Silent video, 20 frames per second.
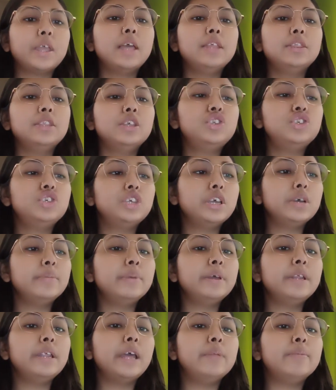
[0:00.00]
The
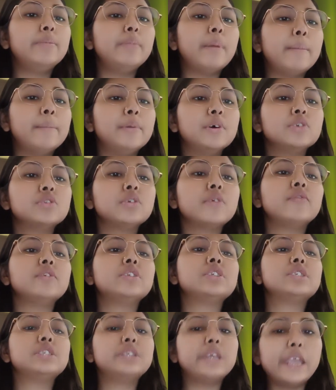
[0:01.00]
chairman and members of a
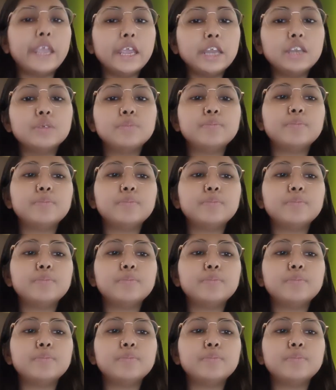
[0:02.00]
state